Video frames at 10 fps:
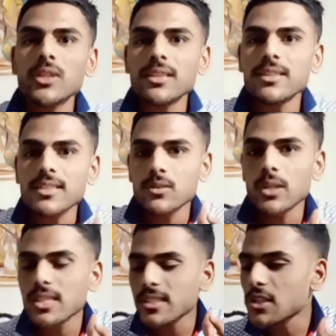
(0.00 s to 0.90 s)
So in
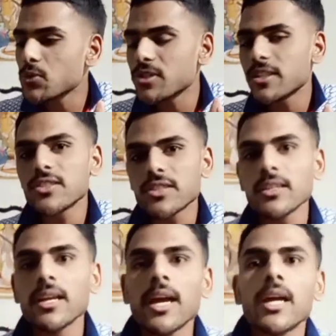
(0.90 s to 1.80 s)
this national
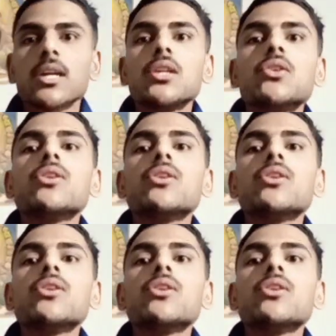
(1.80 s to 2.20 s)
jurisdiction,